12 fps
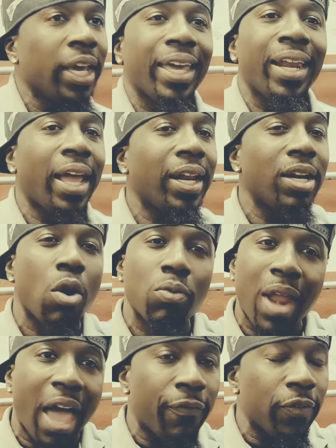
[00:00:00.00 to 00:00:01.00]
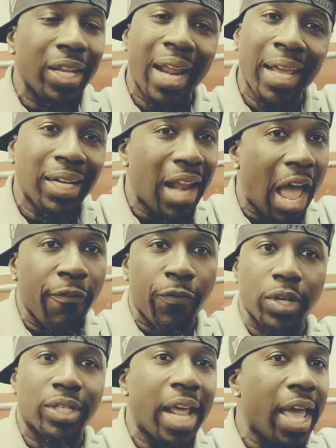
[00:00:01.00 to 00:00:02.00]
it ain't no life, it ain't life
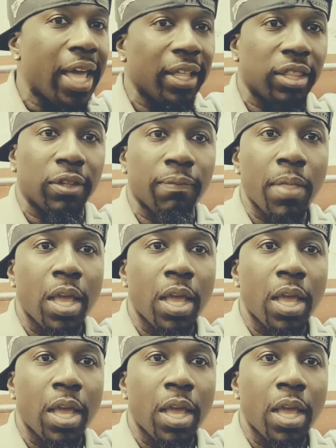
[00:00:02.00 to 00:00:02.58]
or death.